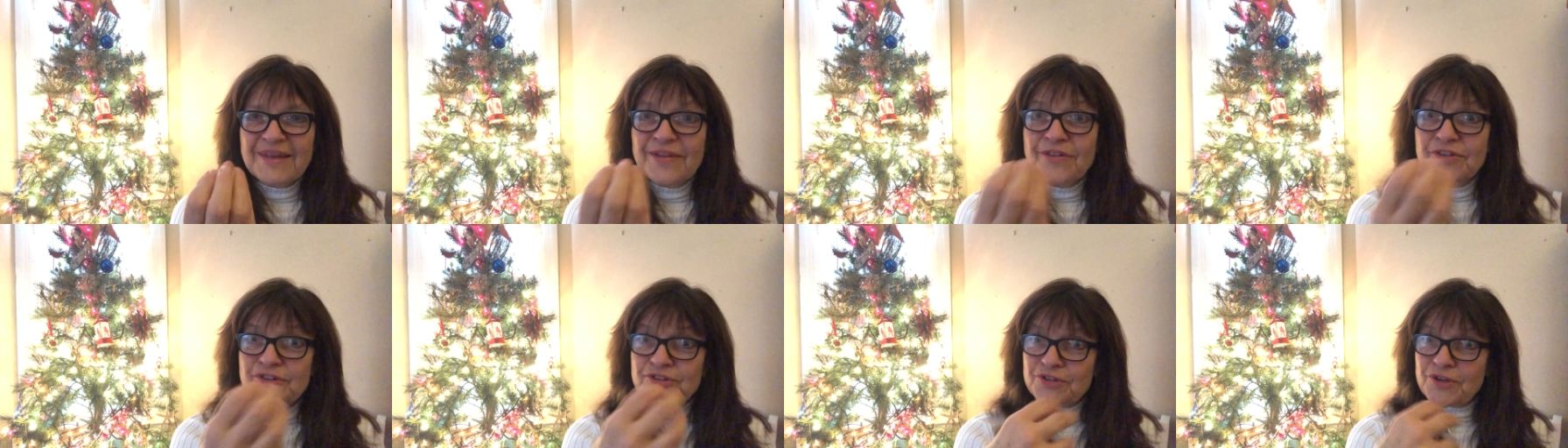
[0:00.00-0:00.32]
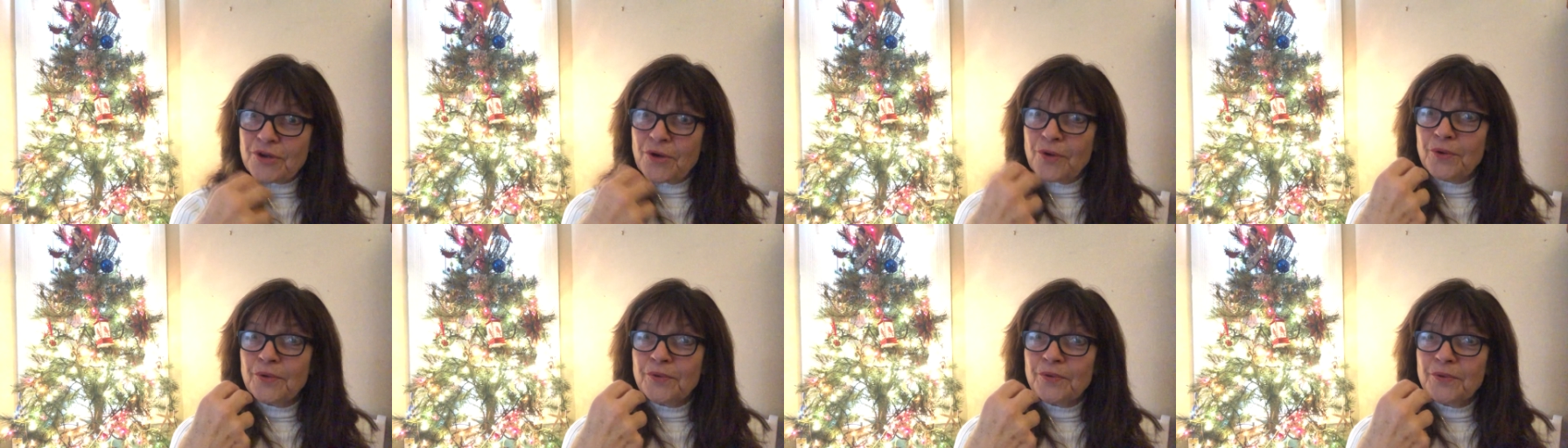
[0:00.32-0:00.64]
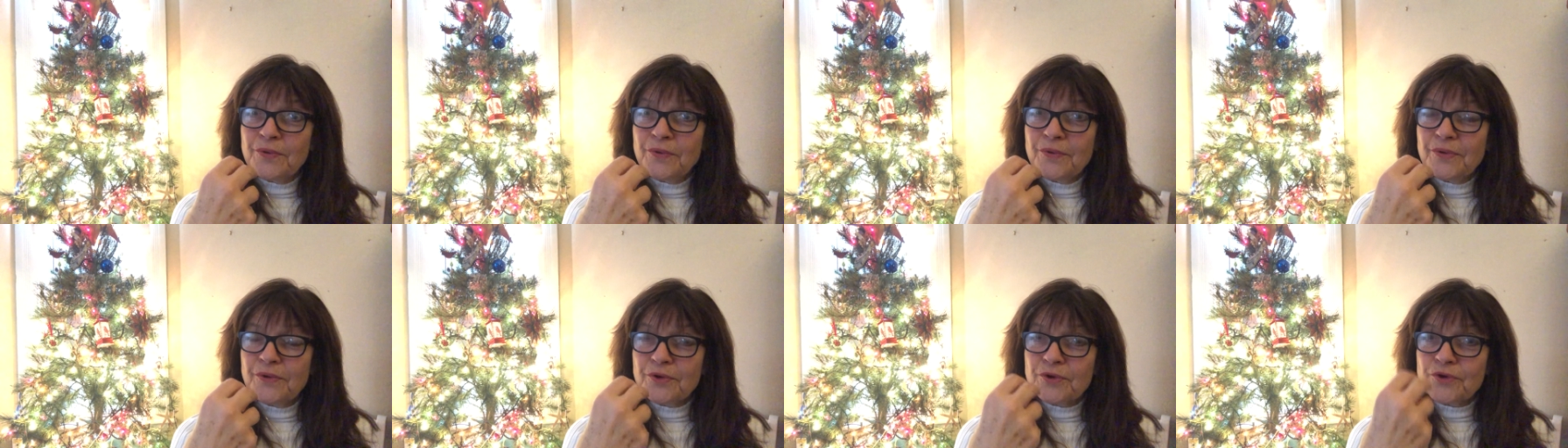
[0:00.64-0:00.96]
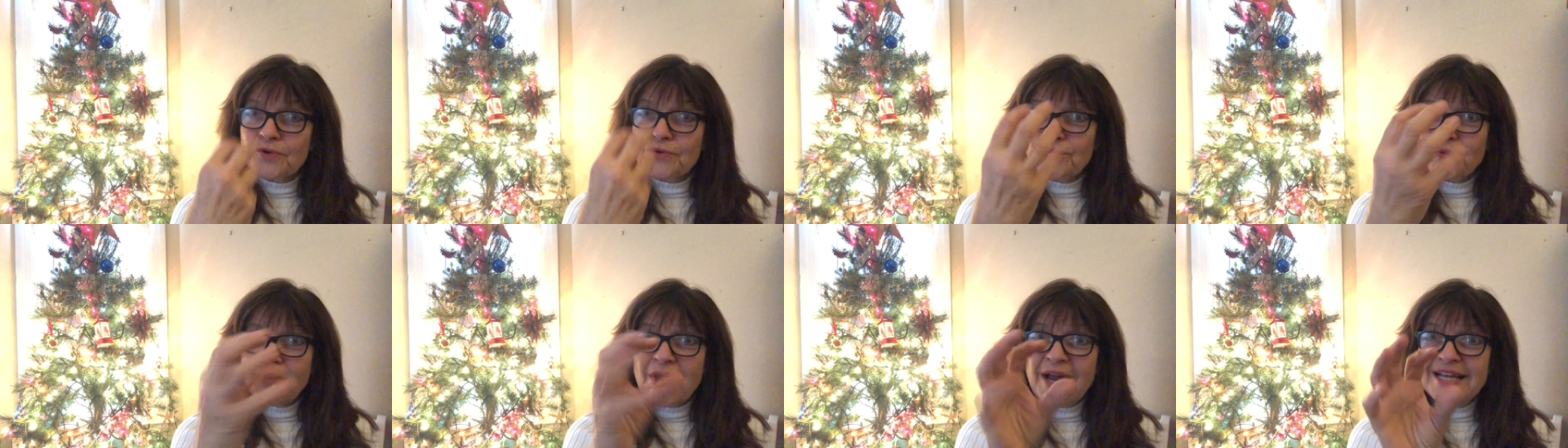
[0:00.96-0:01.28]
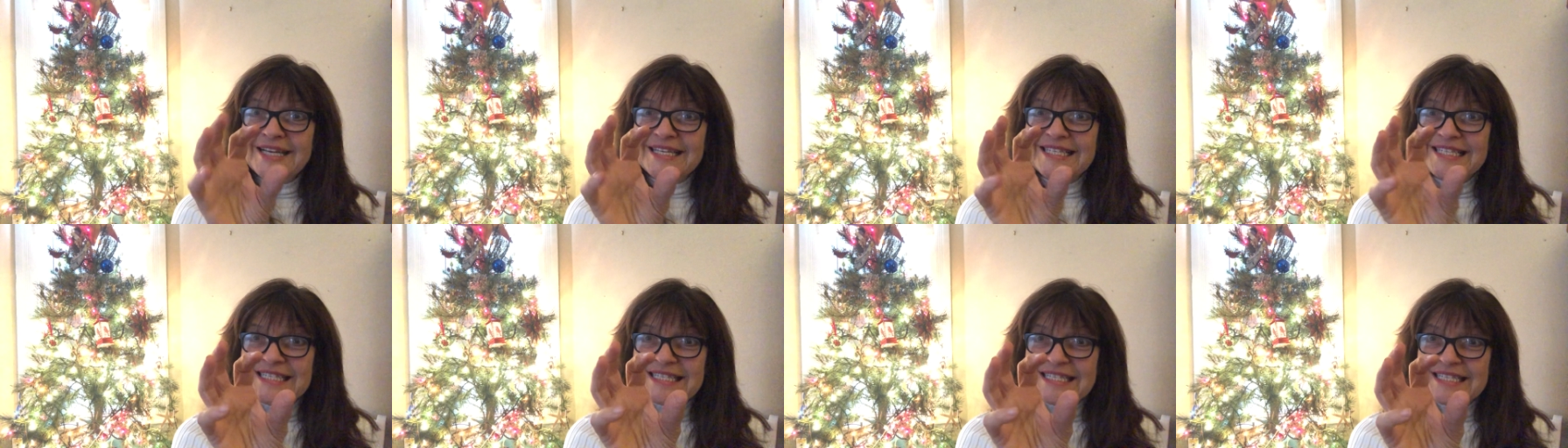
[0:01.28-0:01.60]
So
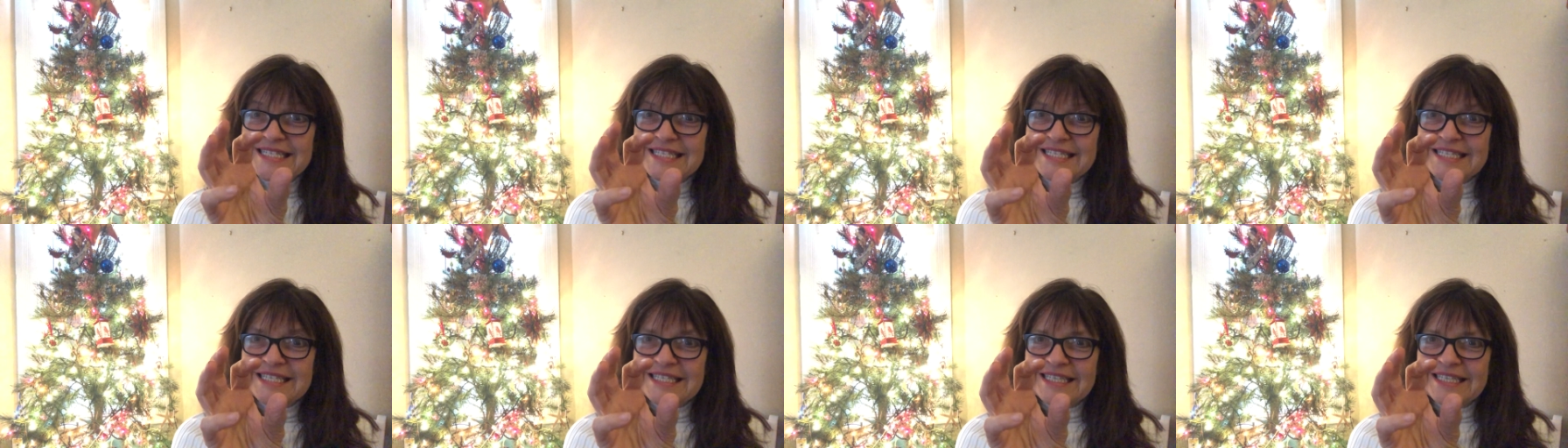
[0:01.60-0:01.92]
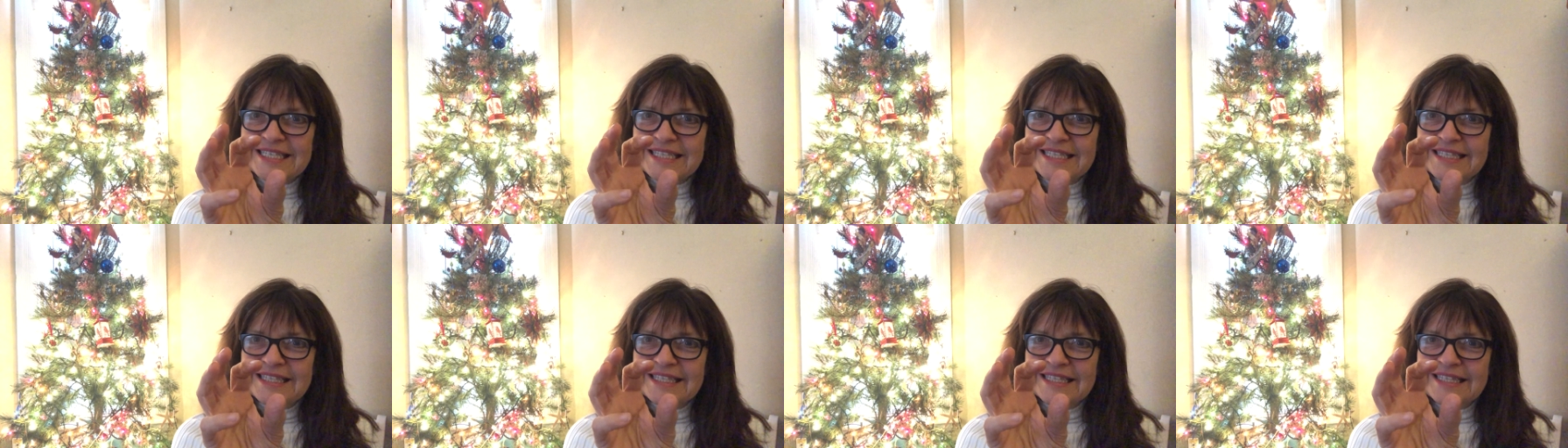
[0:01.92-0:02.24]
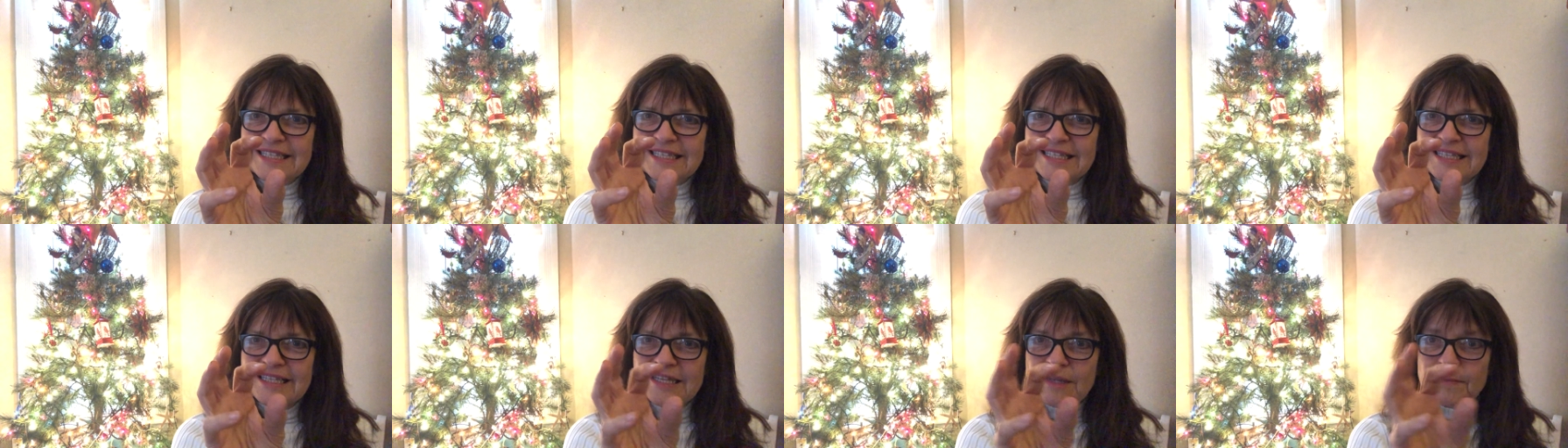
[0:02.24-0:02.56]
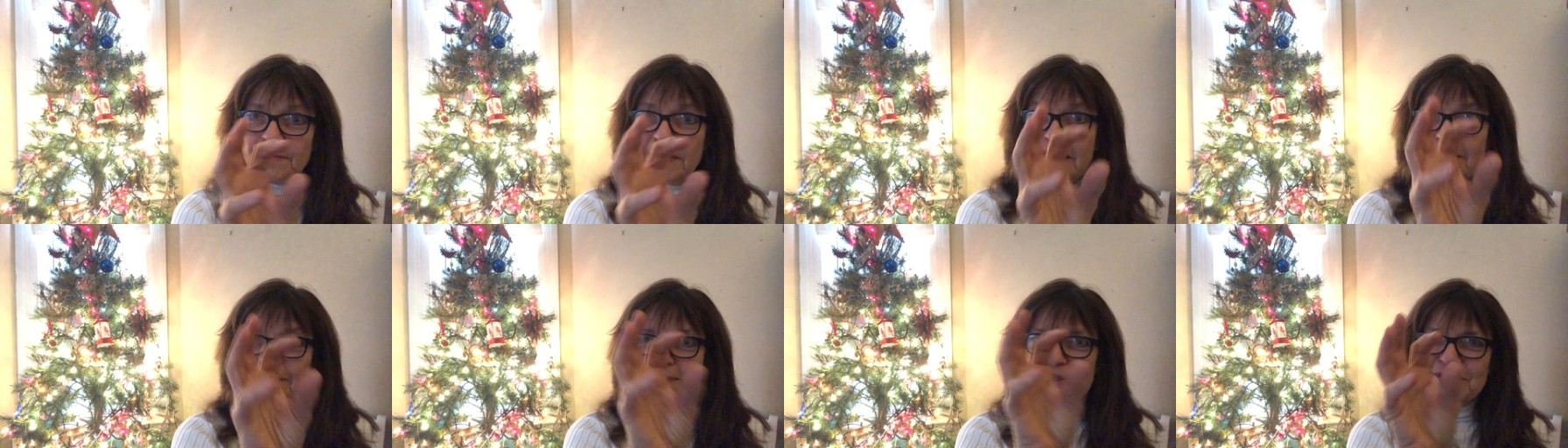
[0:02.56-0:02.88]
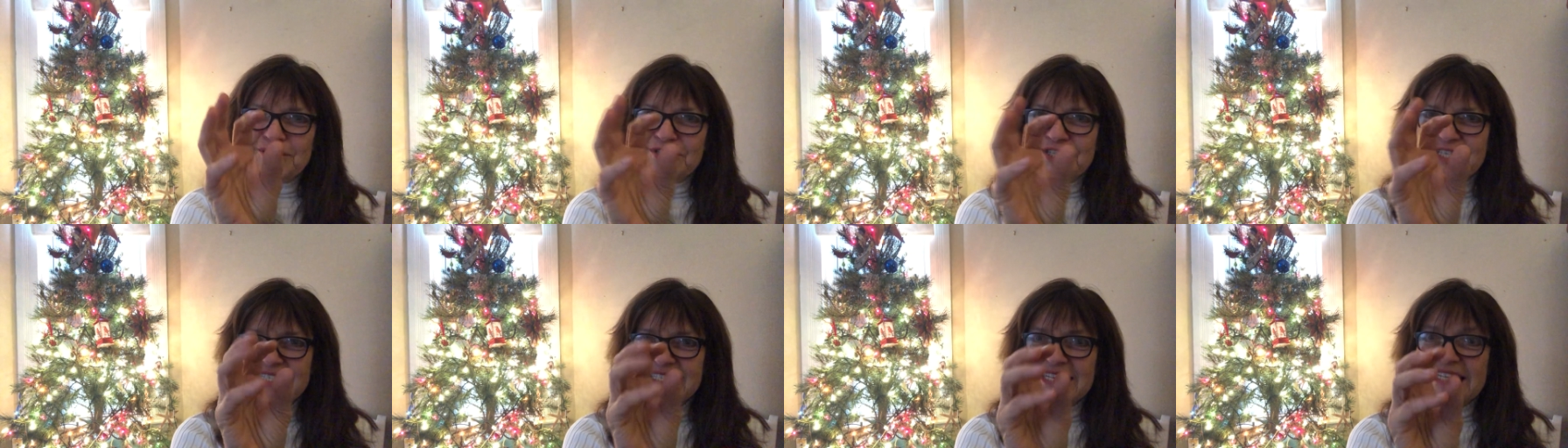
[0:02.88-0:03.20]
Christ, the baby
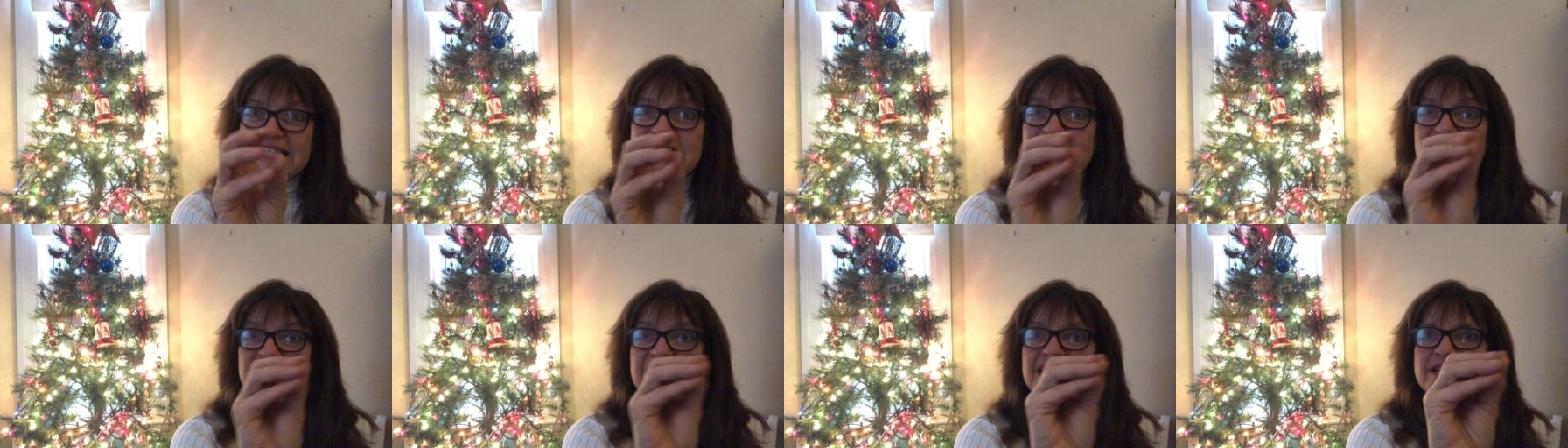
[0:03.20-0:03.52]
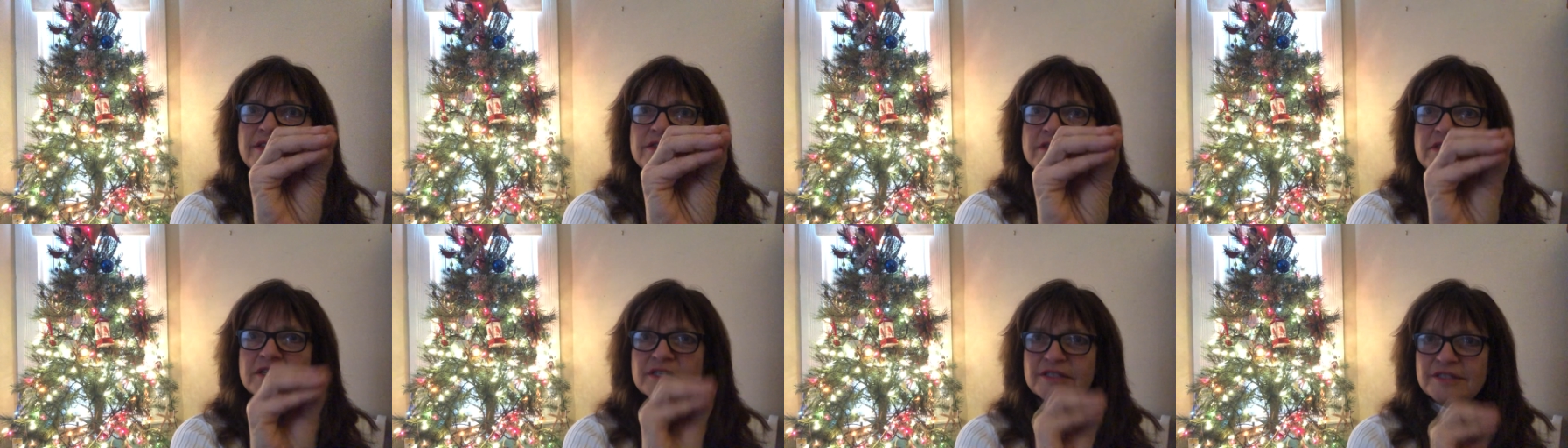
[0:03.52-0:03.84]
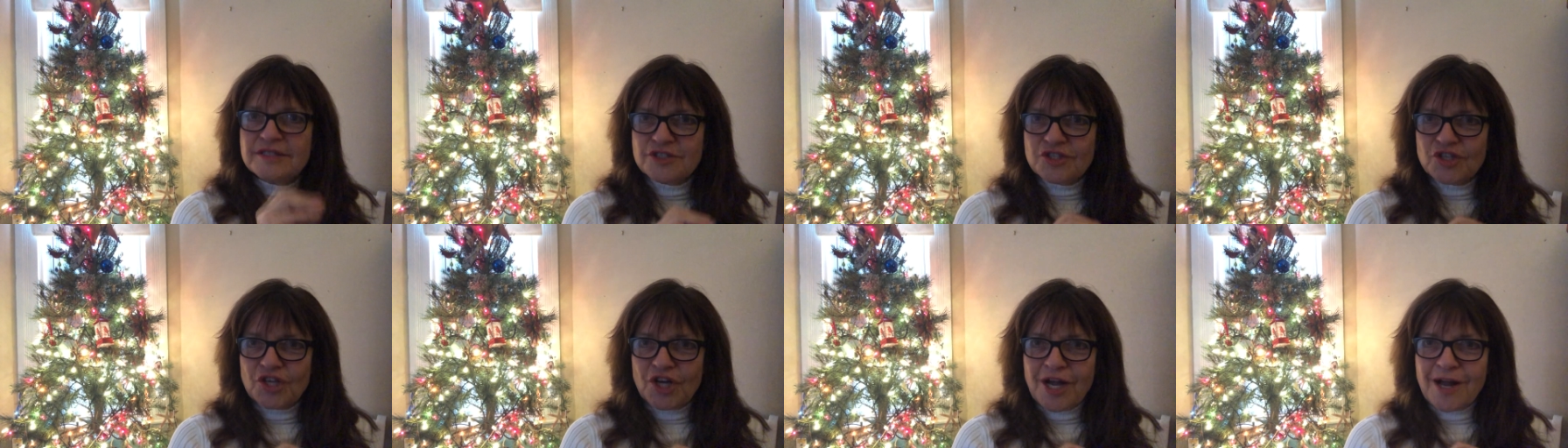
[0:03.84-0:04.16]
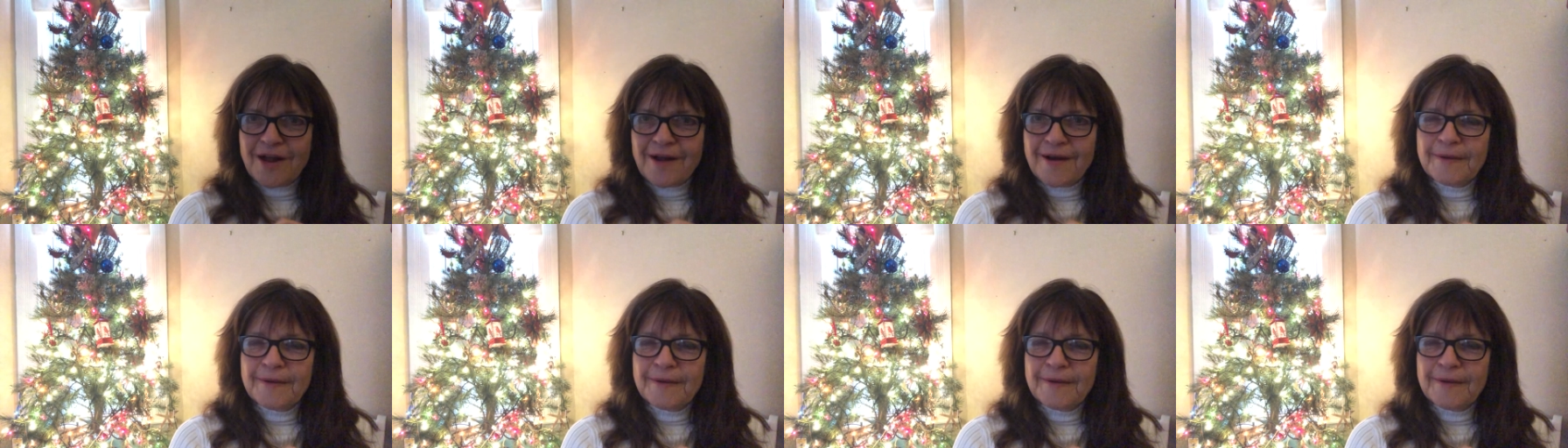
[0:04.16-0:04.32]
Jesus, in the star.